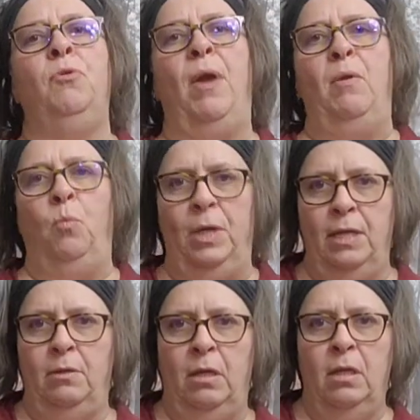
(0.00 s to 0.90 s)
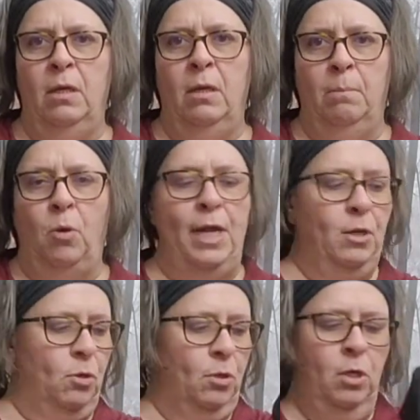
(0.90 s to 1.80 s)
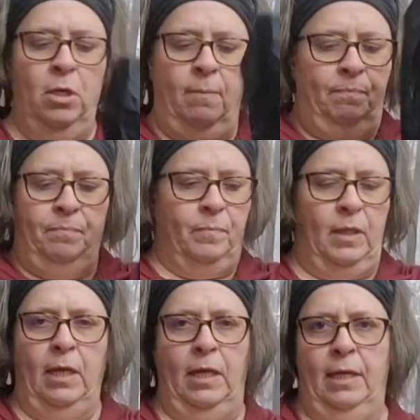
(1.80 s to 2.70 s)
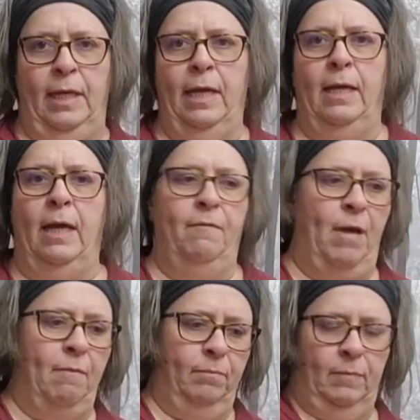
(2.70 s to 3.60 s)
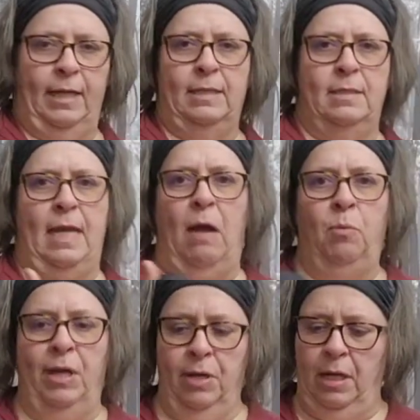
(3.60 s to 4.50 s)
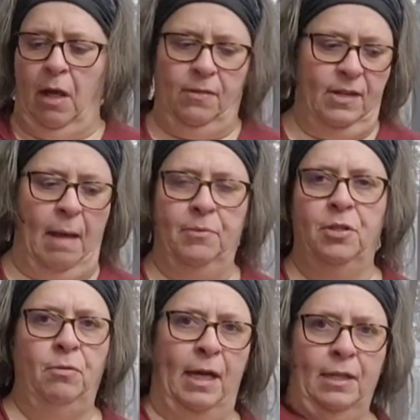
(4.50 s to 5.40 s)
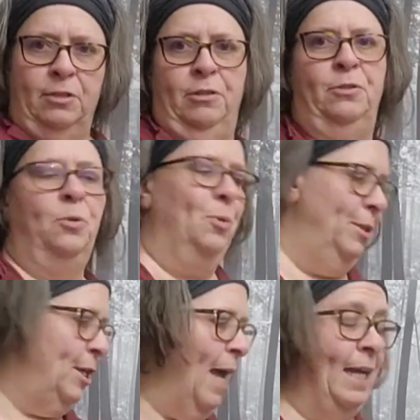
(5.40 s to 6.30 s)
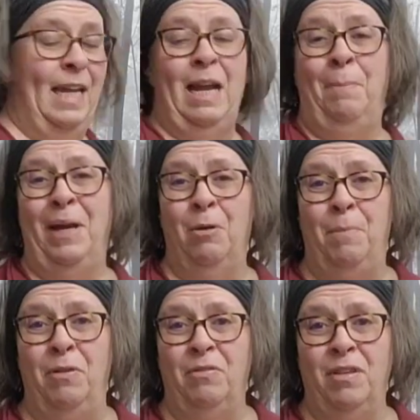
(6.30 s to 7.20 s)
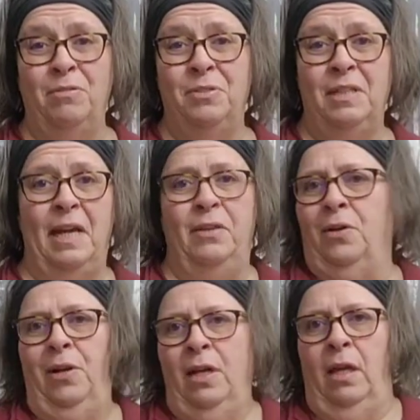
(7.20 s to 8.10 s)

a great wind breaker. Yeah, like I said, I wear it all the time too, like I do the Torrid jacket, and I pair both of those together,